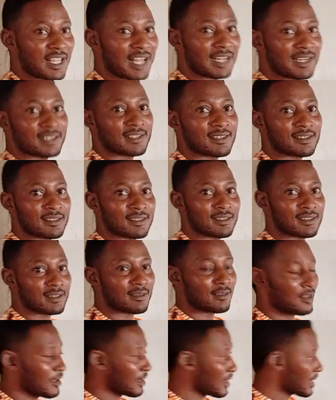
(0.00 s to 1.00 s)
that is
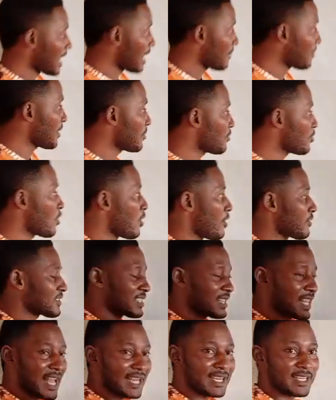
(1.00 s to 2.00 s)
capable of
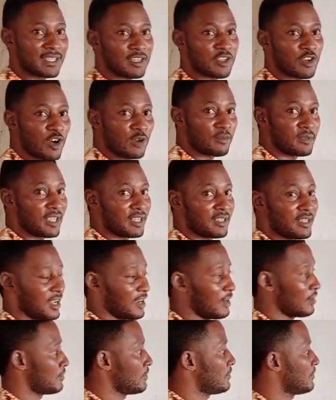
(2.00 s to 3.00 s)
sliding the object
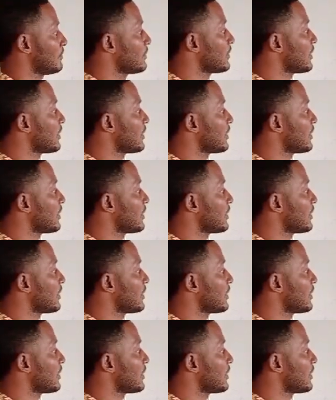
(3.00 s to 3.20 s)
down.